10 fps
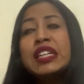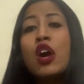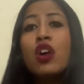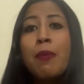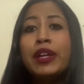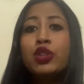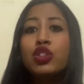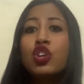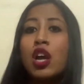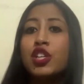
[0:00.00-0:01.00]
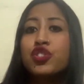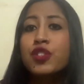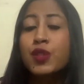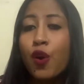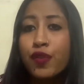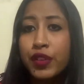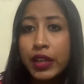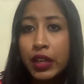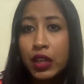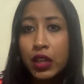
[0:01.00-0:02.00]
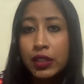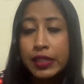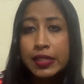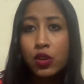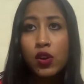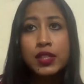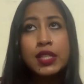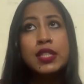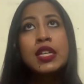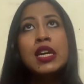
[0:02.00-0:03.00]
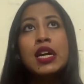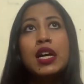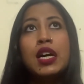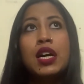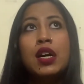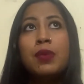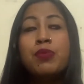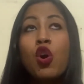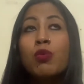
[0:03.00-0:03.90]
now coming to the colleges offering uh, these courses um,